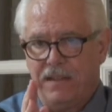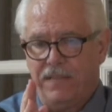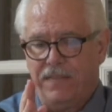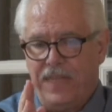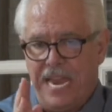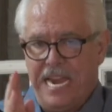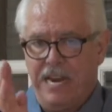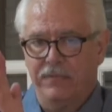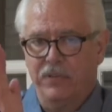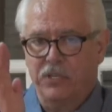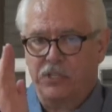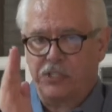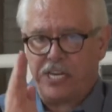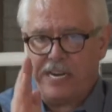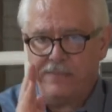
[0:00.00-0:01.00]
They have
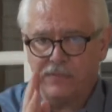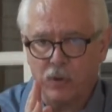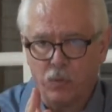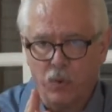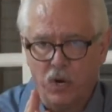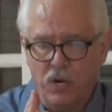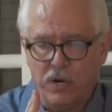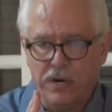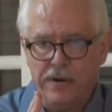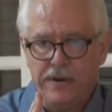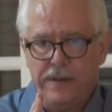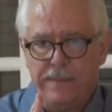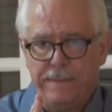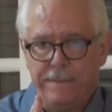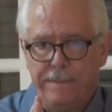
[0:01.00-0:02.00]
received a
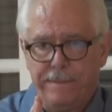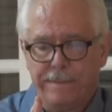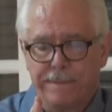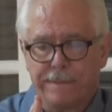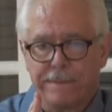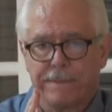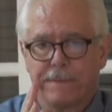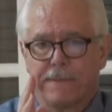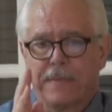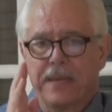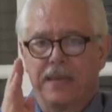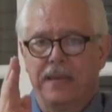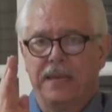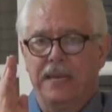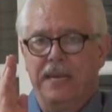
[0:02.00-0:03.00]
word,
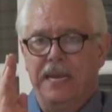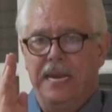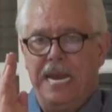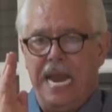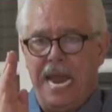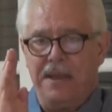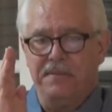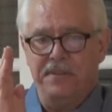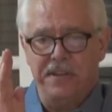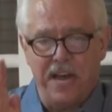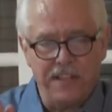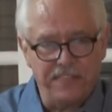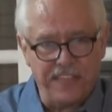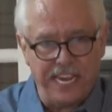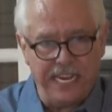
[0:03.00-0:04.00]
and
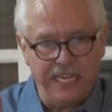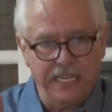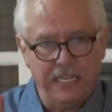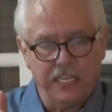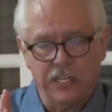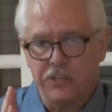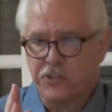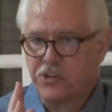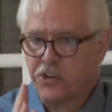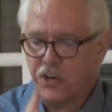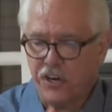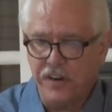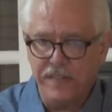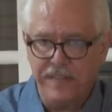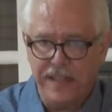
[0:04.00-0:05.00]
nothing can
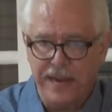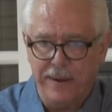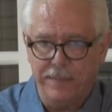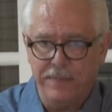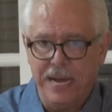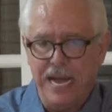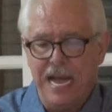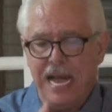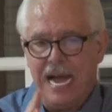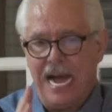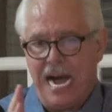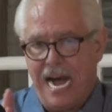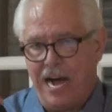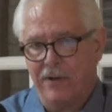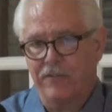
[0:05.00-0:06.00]
turn them
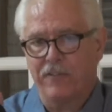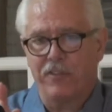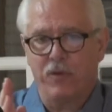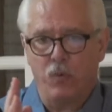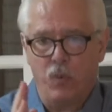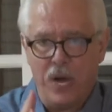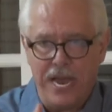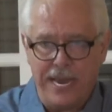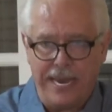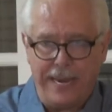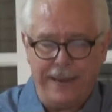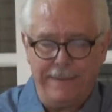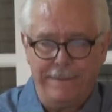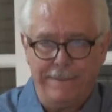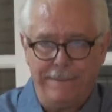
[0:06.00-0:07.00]
out of the way.
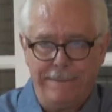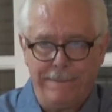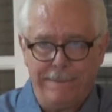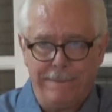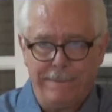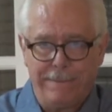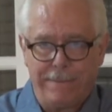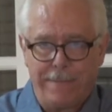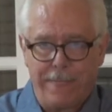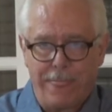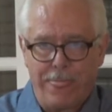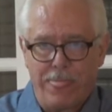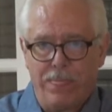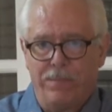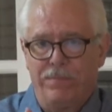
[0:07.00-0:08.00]

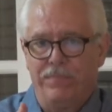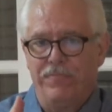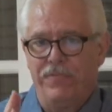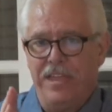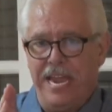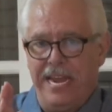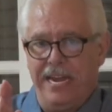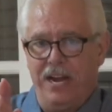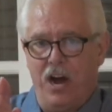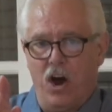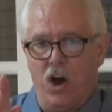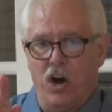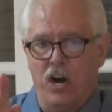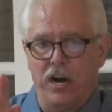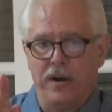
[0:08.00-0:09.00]
They
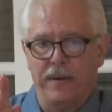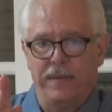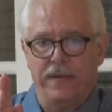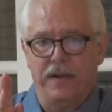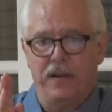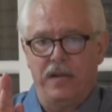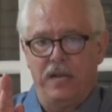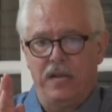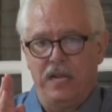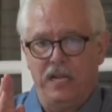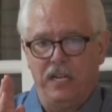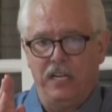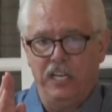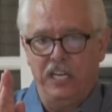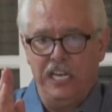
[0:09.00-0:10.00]
are
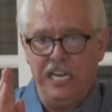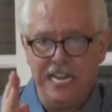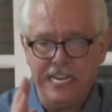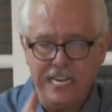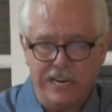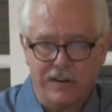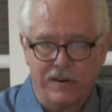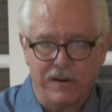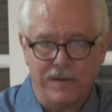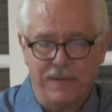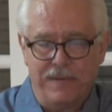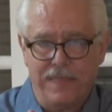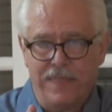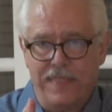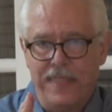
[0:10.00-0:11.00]
linear,
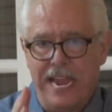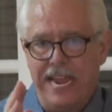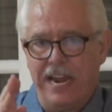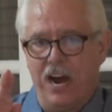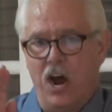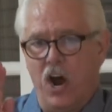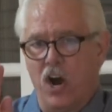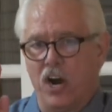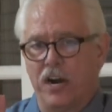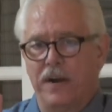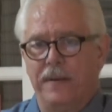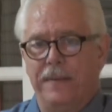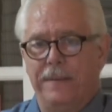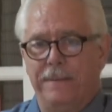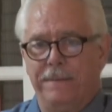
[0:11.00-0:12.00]
they are
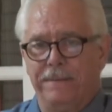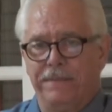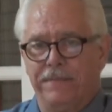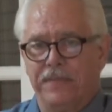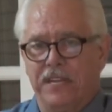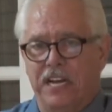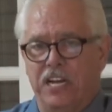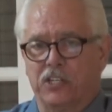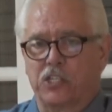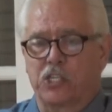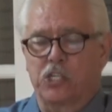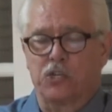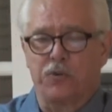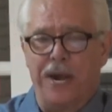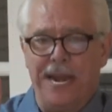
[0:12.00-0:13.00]
a
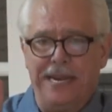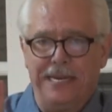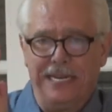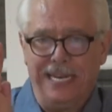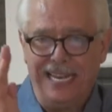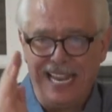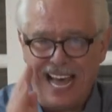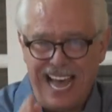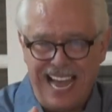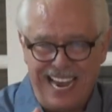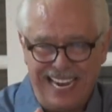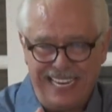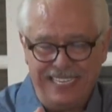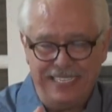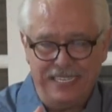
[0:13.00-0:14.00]
straight
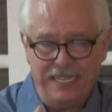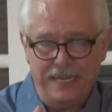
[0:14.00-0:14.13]
line,